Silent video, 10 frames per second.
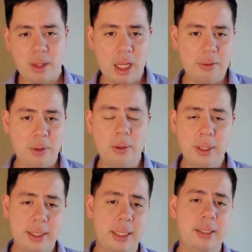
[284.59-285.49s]
I've called
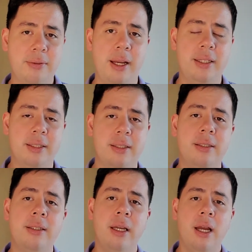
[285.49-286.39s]
this
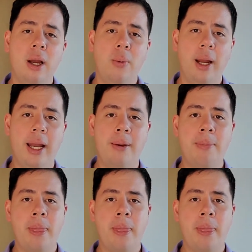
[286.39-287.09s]
interfaces, where